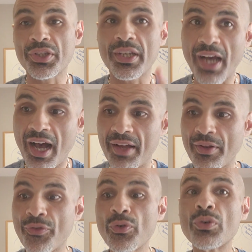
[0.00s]
to God
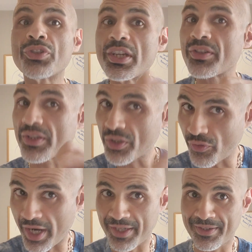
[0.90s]
through Jesus
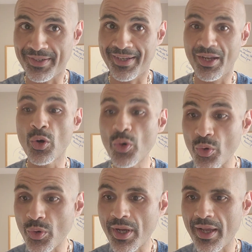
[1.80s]
Christ,
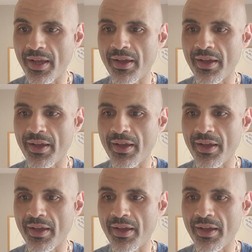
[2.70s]
who